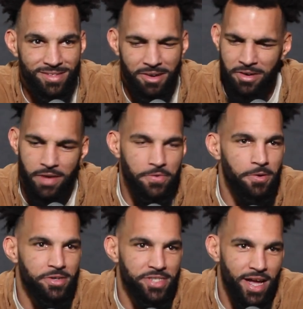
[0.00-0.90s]
Oh, of
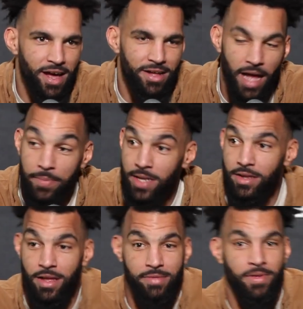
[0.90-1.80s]
course, yeah. I
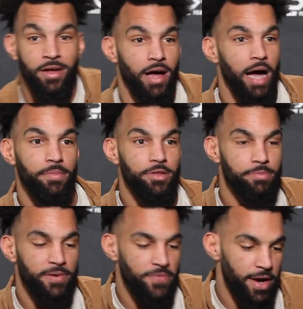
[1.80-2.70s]
mean, I'm a
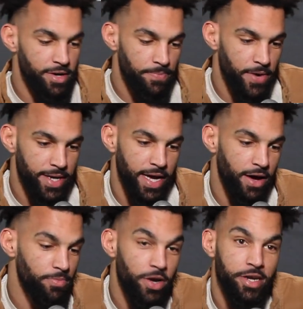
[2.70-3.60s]
little bit fired up right now.
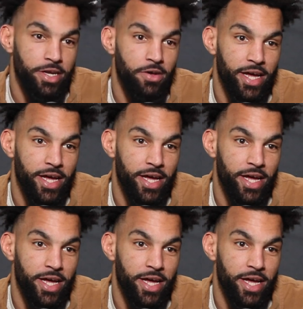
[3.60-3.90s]
I'm ready to go.